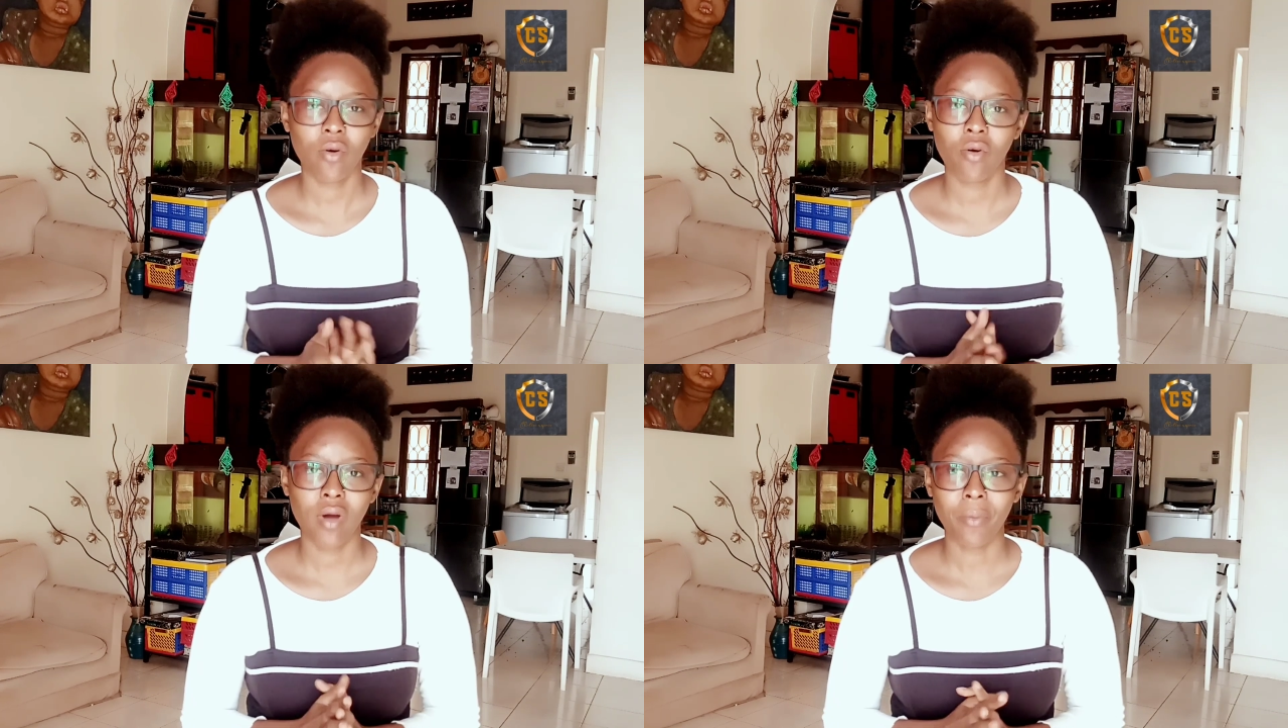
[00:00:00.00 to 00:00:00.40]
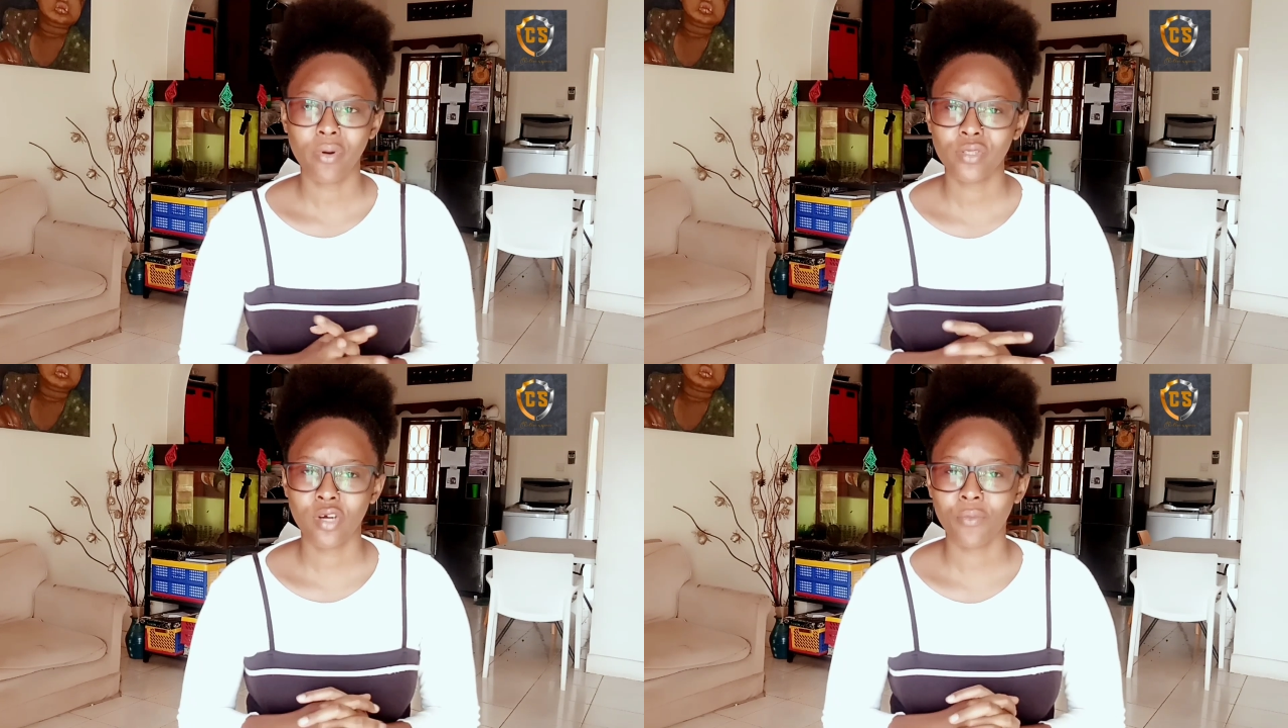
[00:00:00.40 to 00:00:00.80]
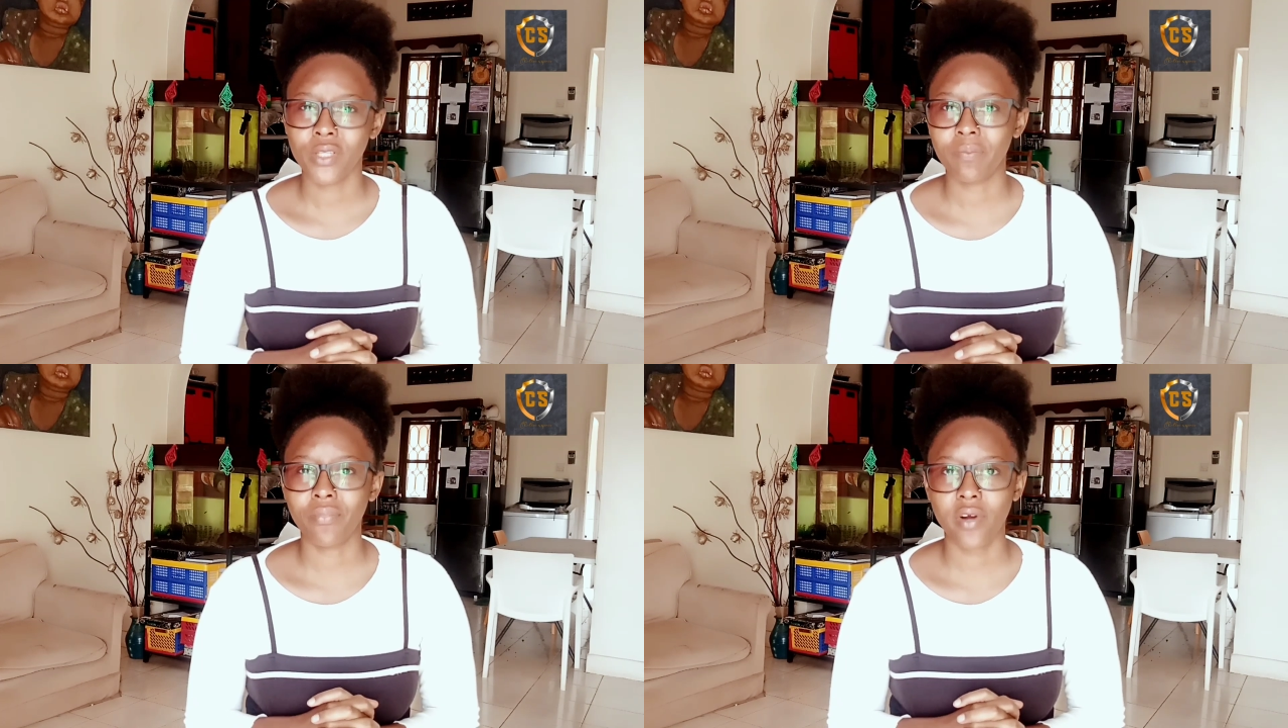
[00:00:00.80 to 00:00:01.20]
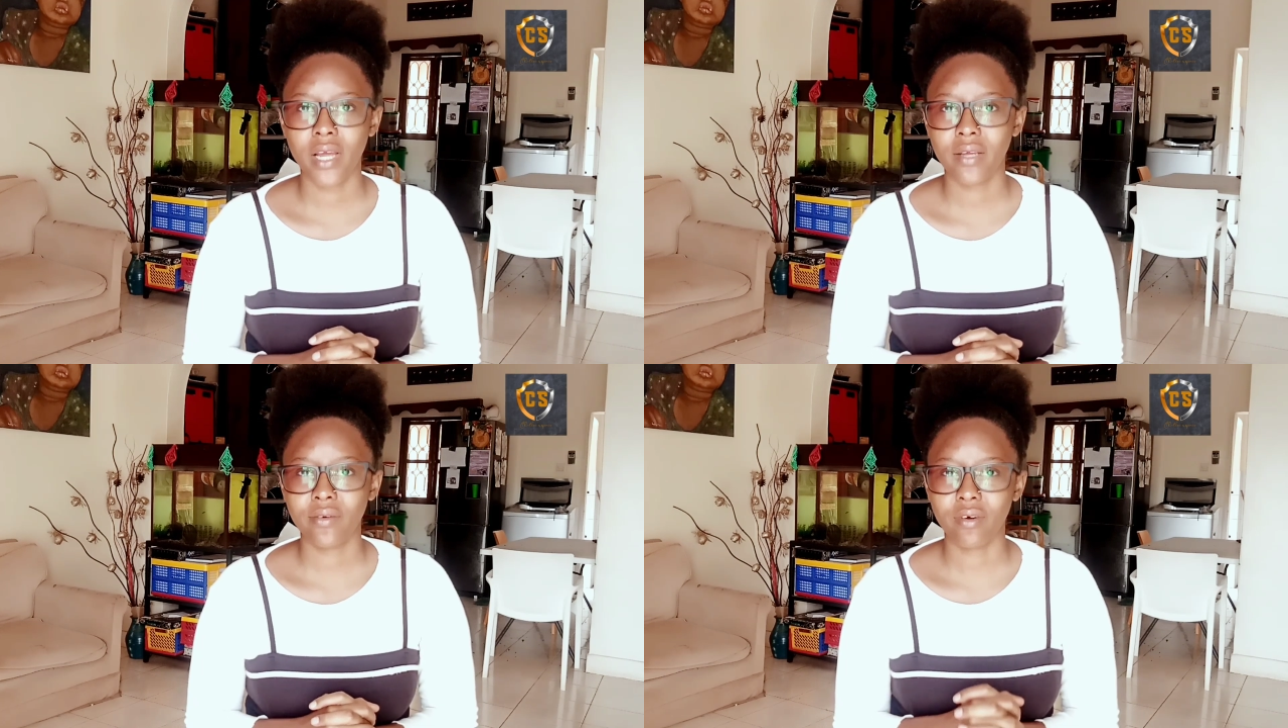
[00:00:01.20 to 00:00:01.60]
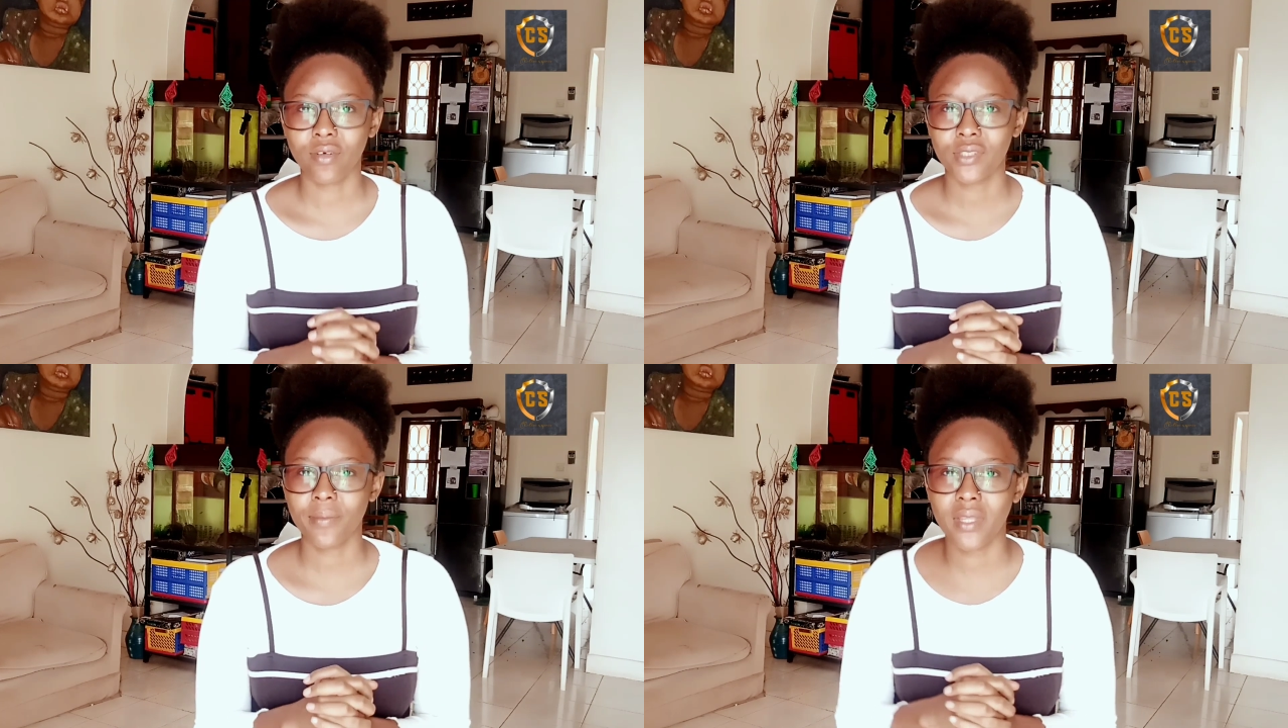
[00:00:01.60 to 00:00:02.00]
oh, I'm going to come with bread
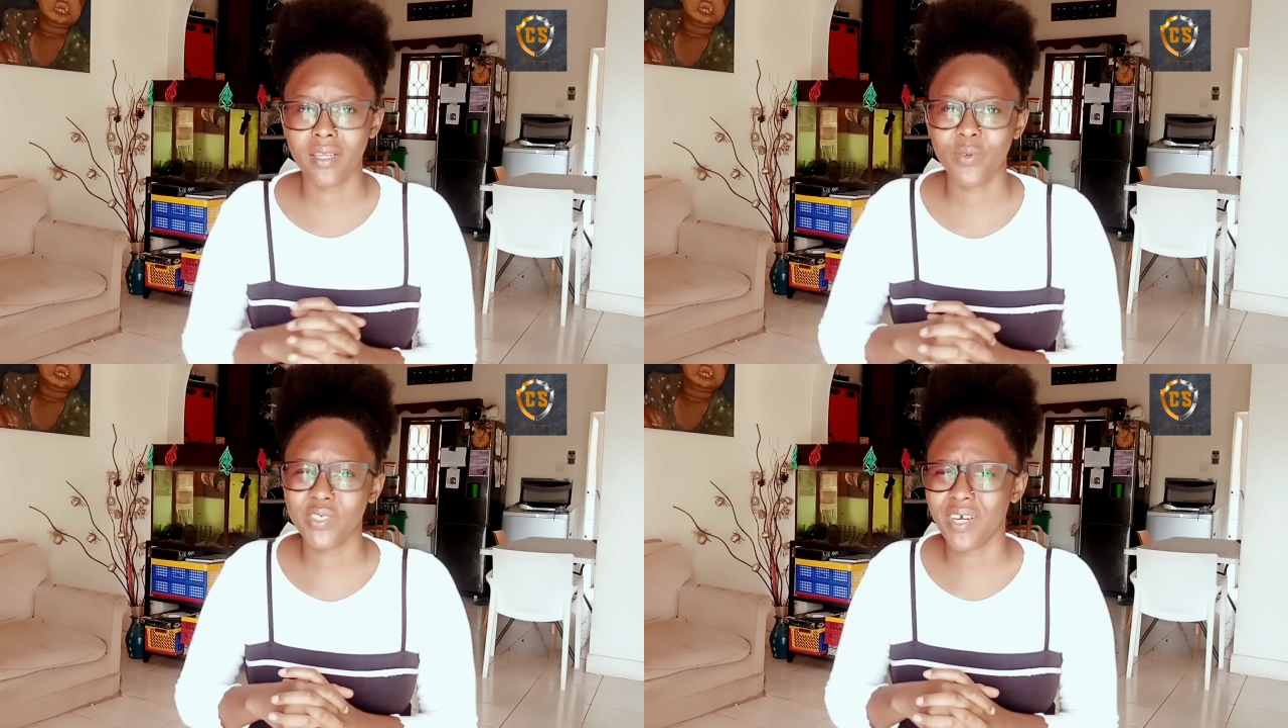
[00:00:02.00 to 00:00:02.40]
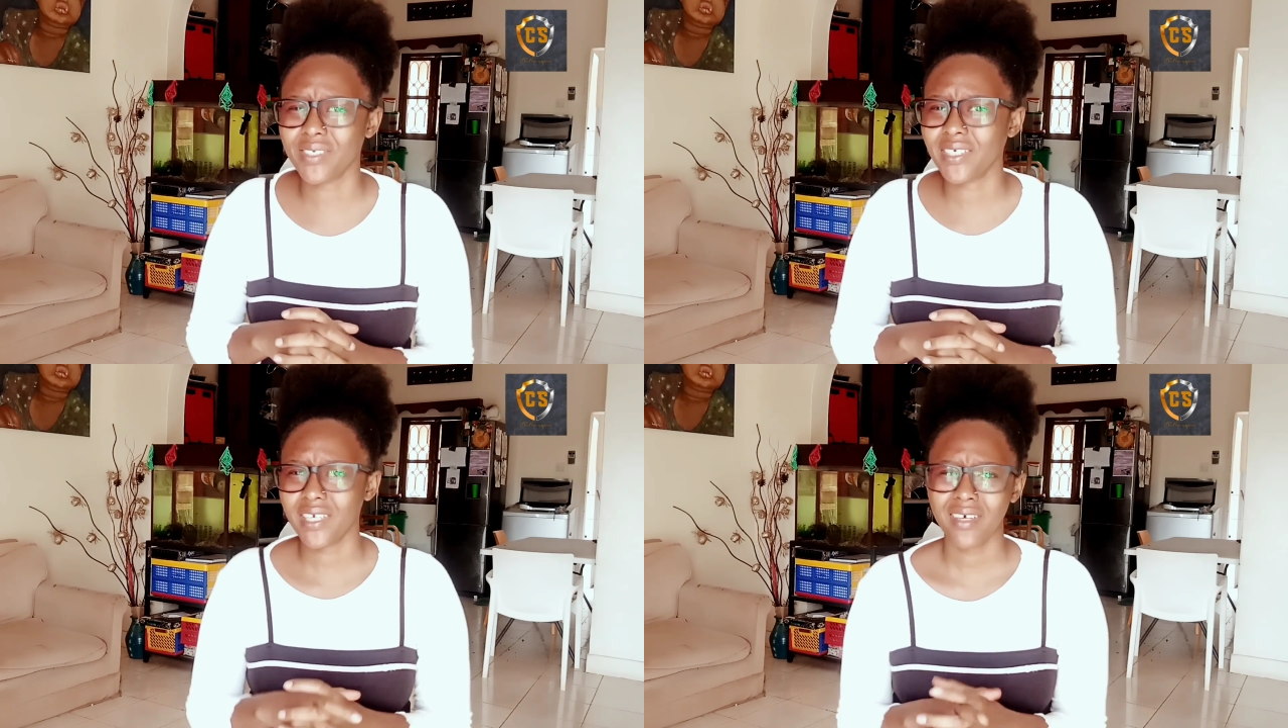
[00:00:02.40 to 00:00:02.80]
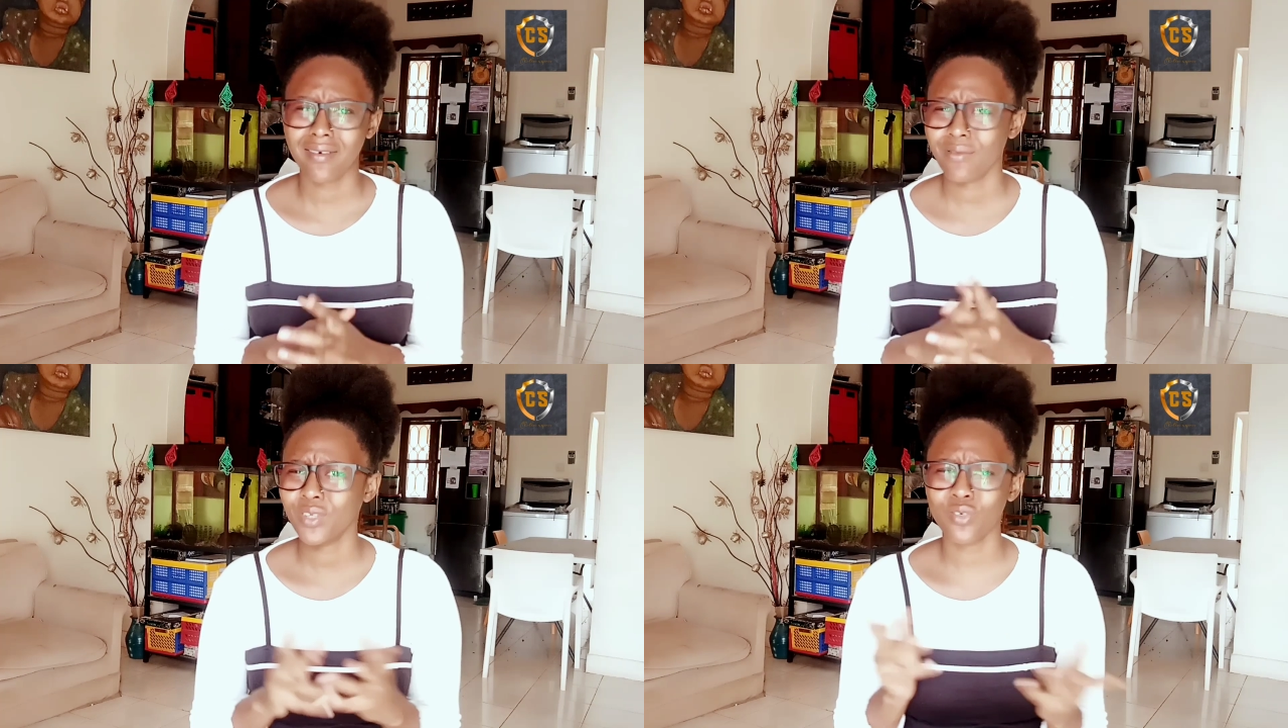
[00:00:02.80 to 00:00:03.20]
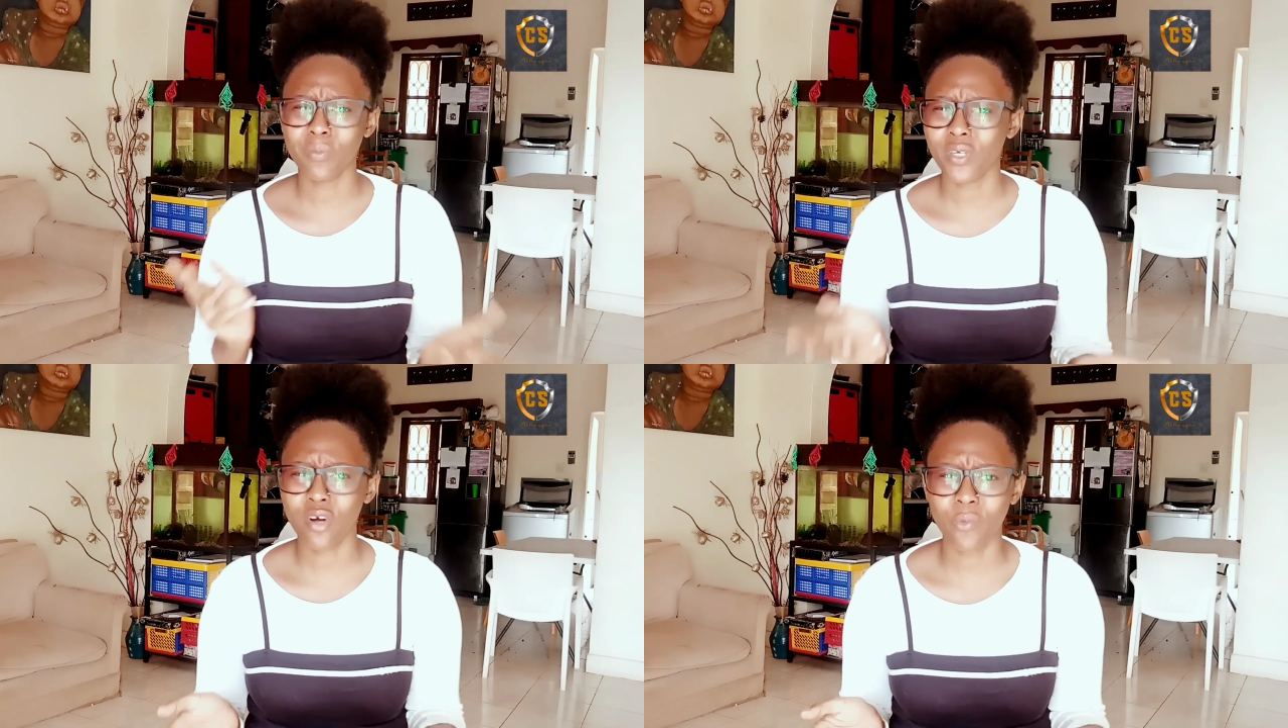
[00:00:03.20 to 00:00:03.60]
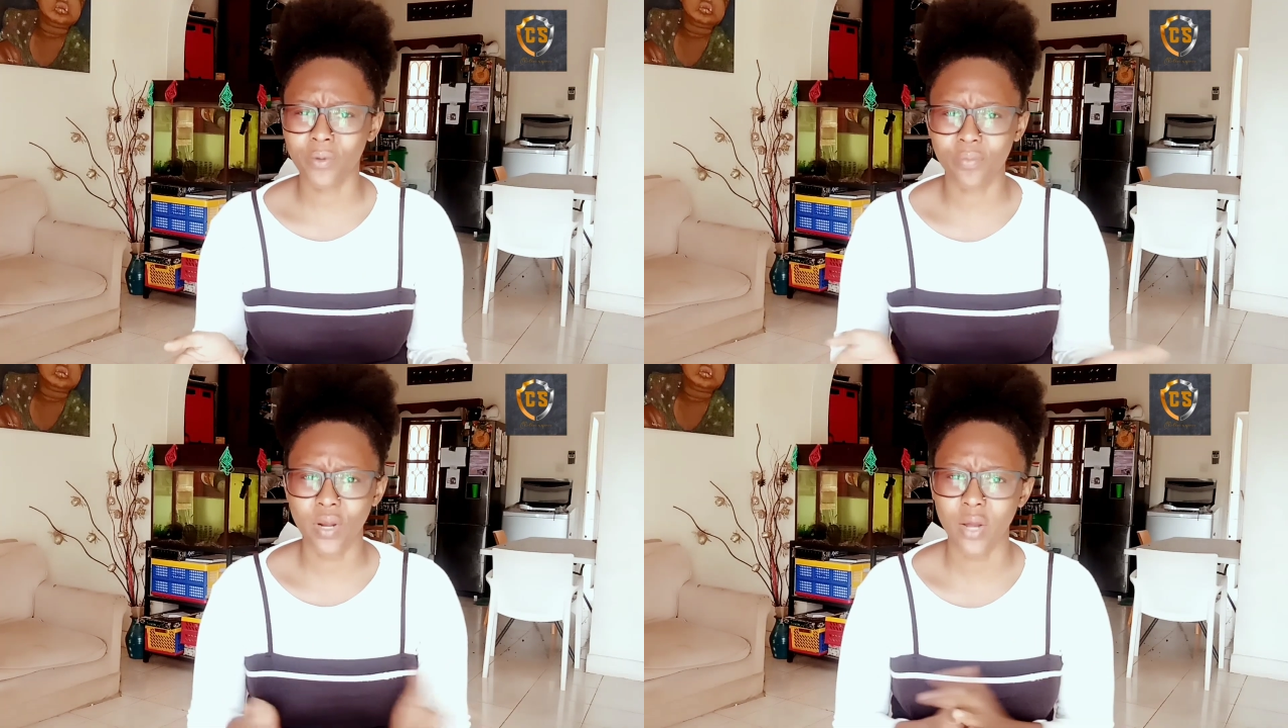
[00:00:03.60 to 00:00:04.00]
or something, which I was like, what do you mean come
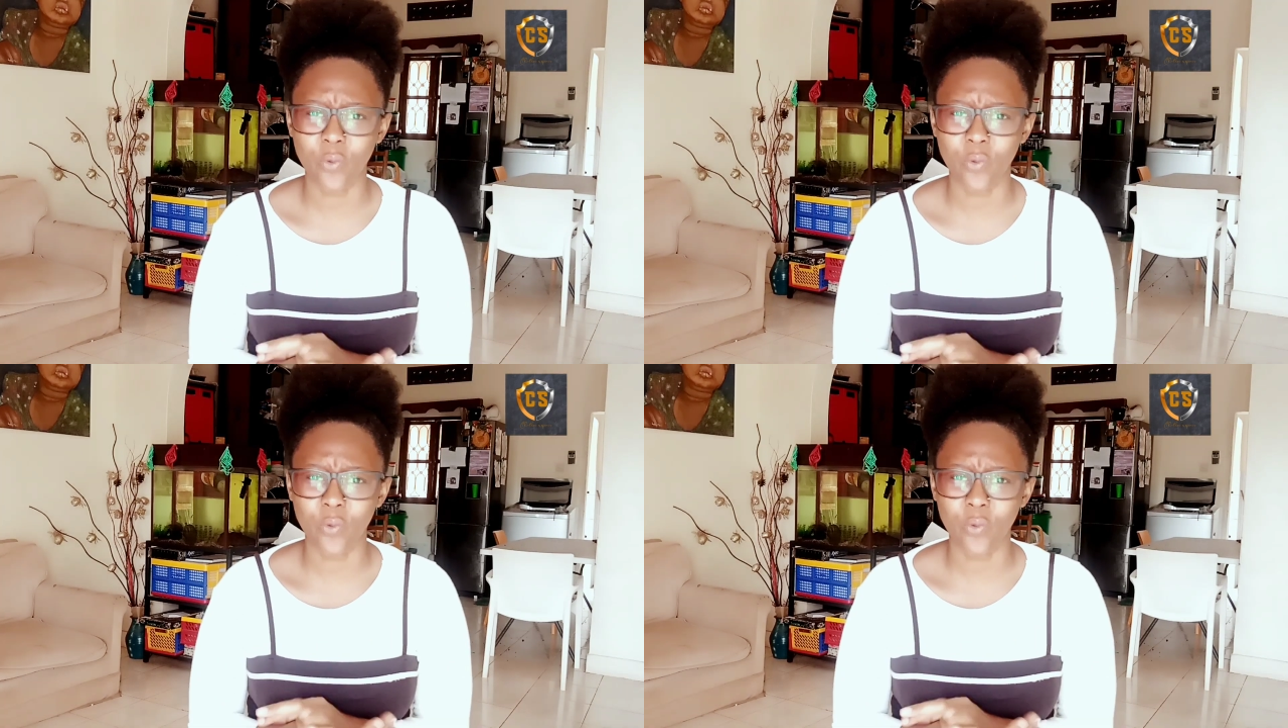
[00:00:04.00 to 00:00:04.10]
with bread?